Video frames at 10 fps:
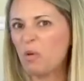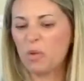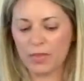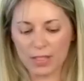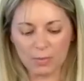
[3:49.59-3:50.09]
Well,
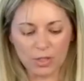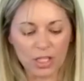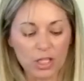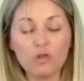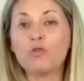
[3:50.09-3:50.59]
with this
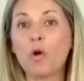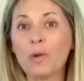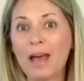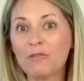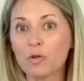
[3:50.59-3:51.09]
machine, you
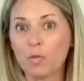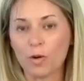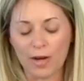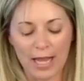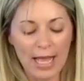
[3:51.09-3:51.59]
don't have to
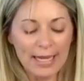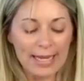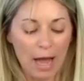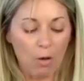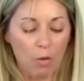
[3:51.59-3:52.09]
worry.
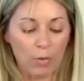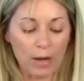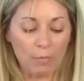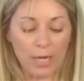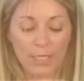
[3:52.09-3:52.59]
Now, when
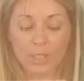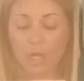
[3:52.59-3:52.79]
I'm ready